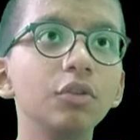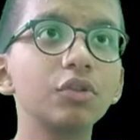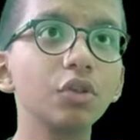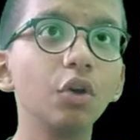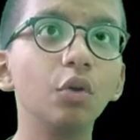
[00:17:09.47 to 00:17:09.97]

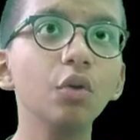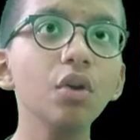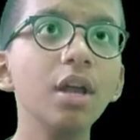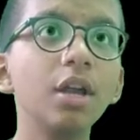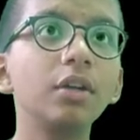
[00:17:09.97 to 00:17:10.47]

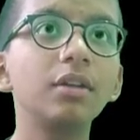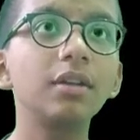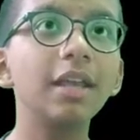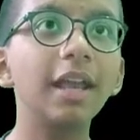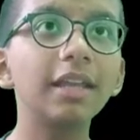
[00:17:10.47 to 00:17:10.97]
so
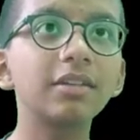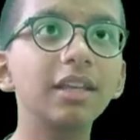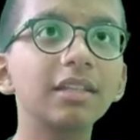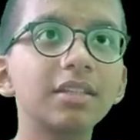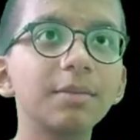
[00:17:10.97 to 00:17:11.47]
it
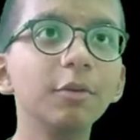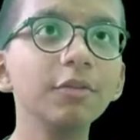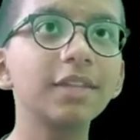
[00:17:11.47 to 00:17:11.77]
is removes,